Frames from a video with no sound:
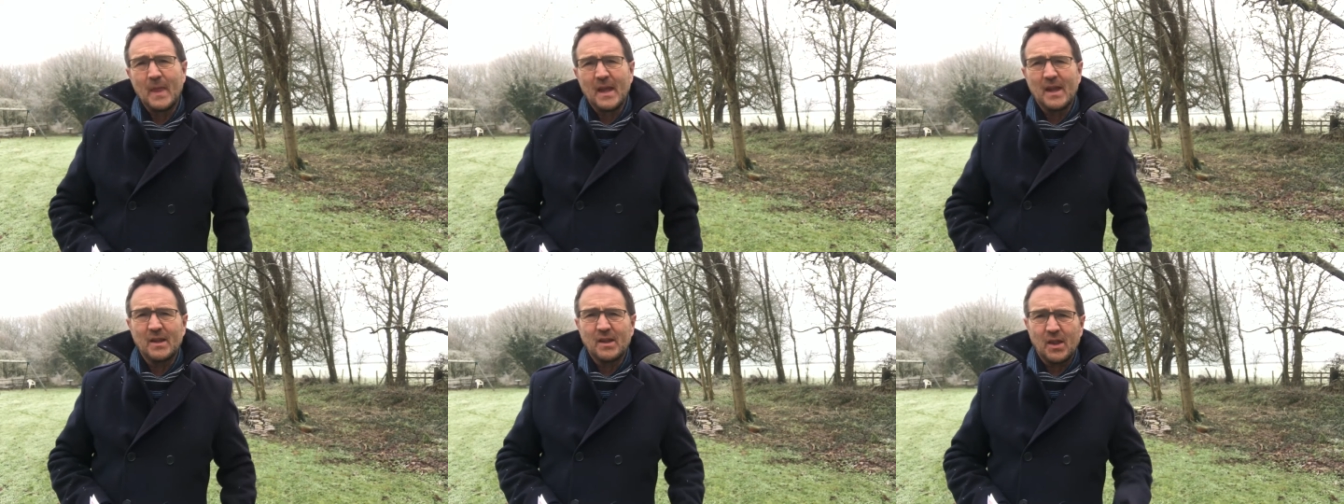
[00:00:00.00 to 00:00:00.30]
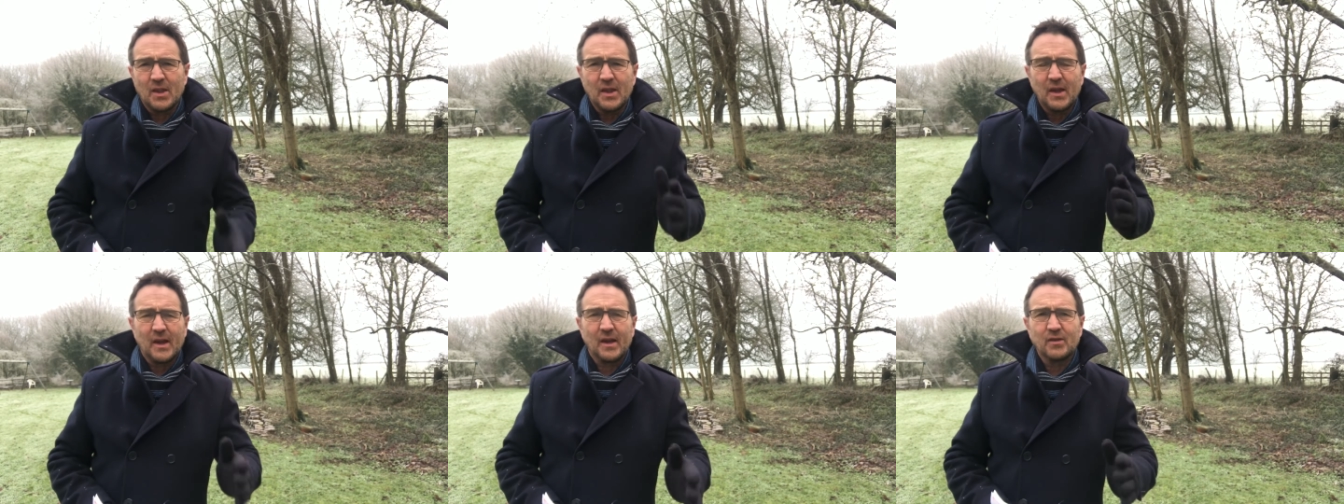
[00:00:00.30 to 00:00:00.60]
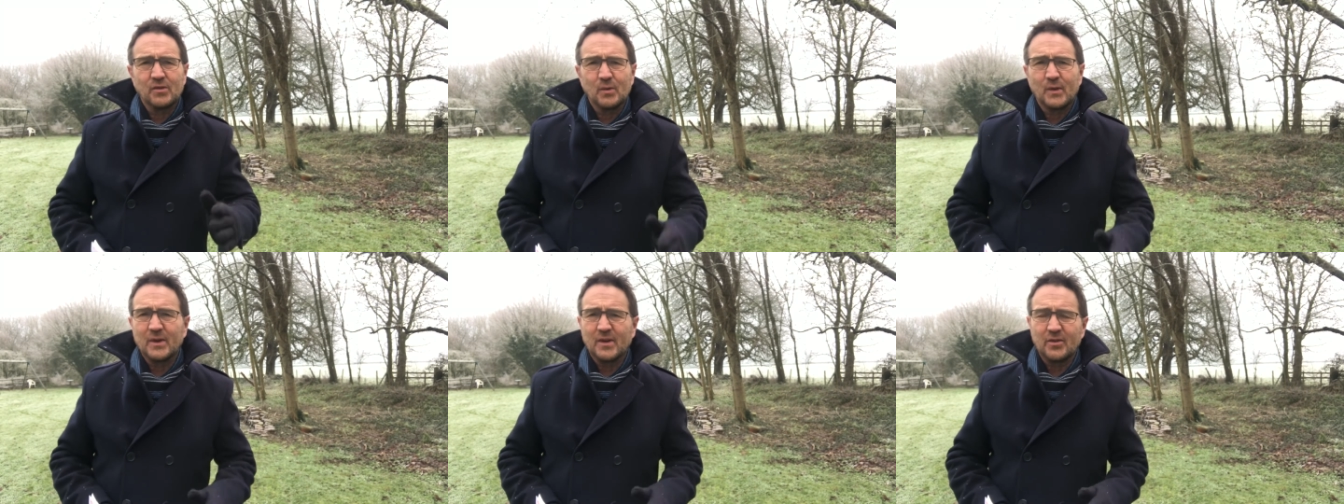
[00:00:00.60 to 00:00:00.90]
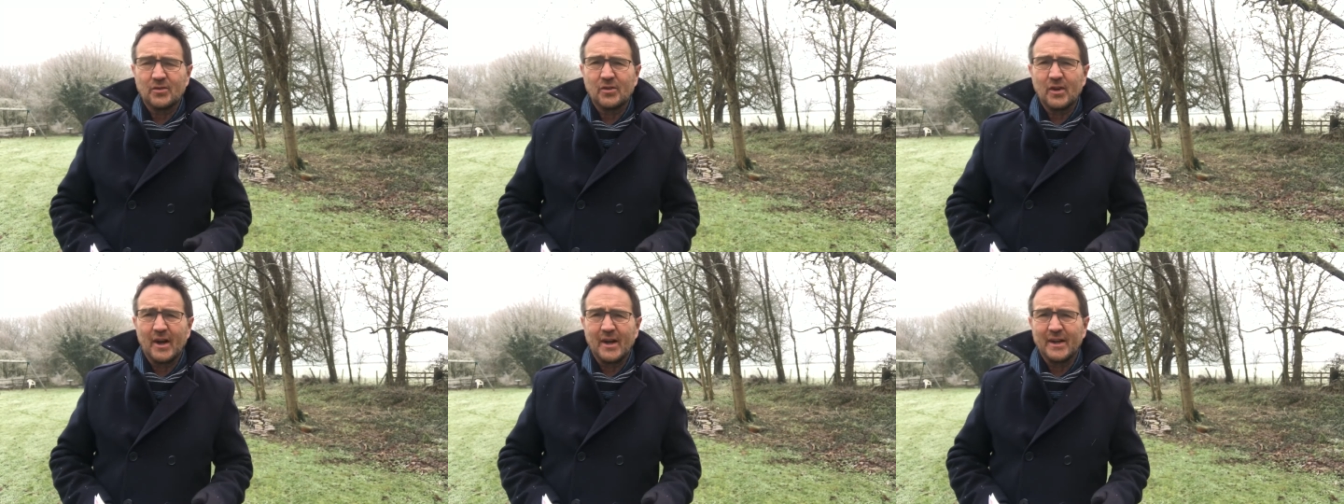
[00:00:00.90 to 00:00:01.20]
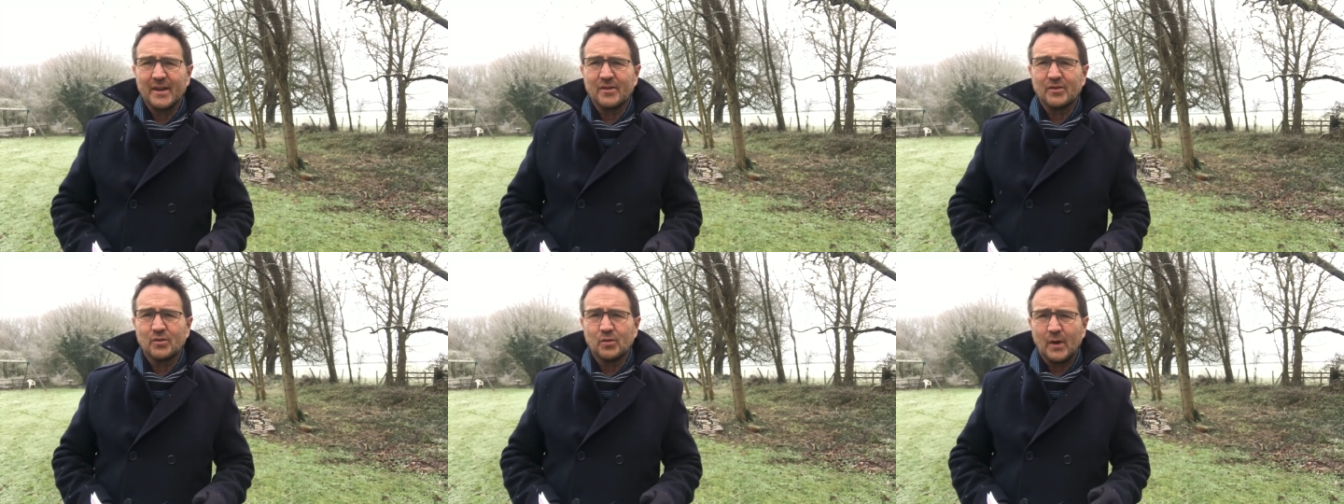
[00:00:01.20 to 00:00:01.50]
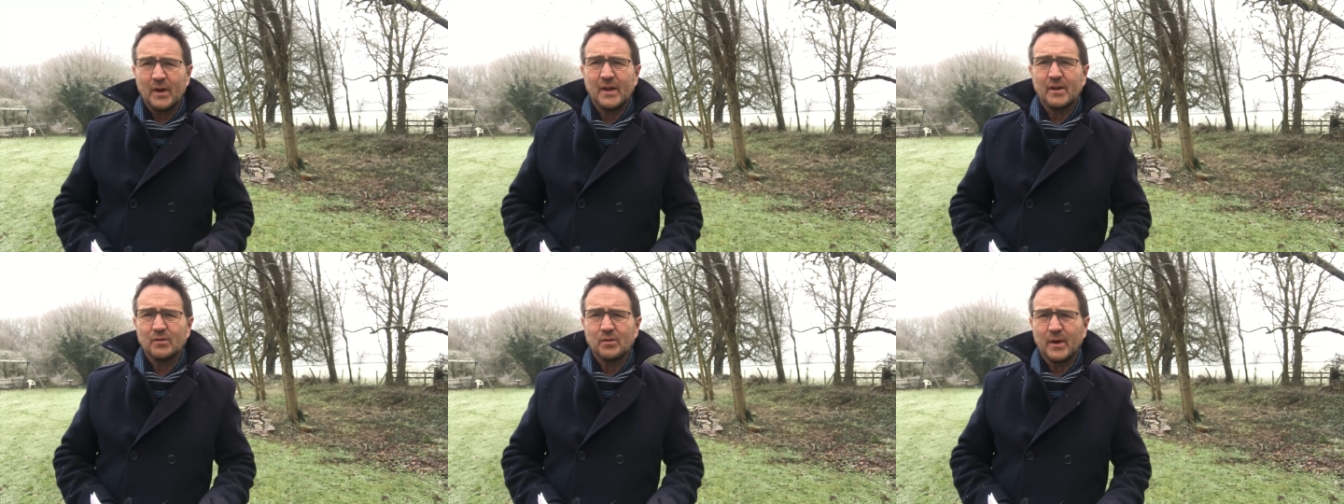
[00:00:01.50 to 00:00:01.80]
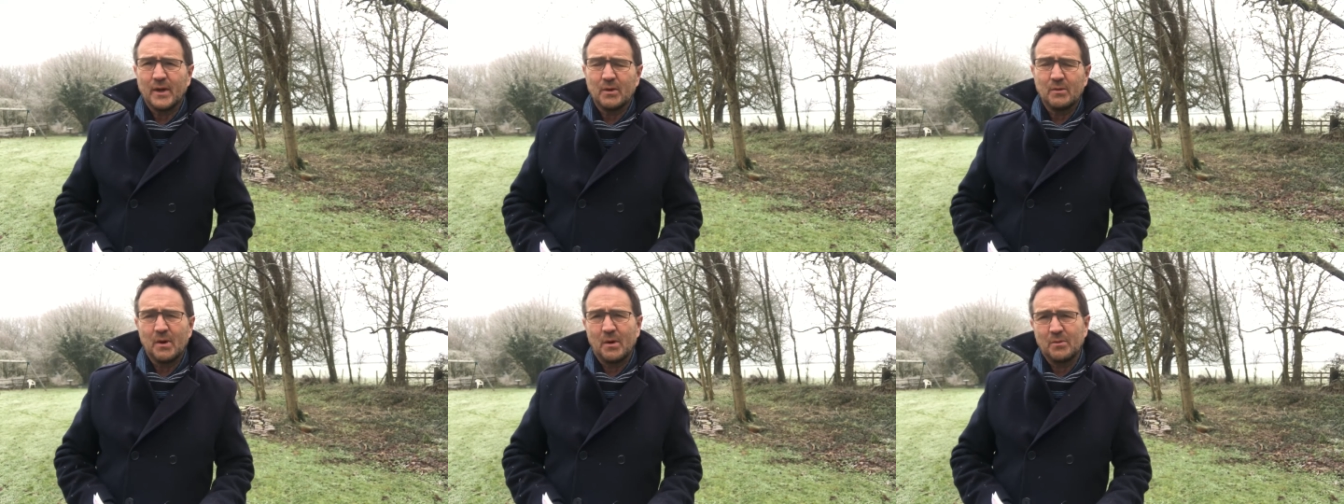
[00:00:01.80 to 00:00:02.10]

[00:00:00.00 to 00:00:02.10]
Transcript: The thing is we decided 2021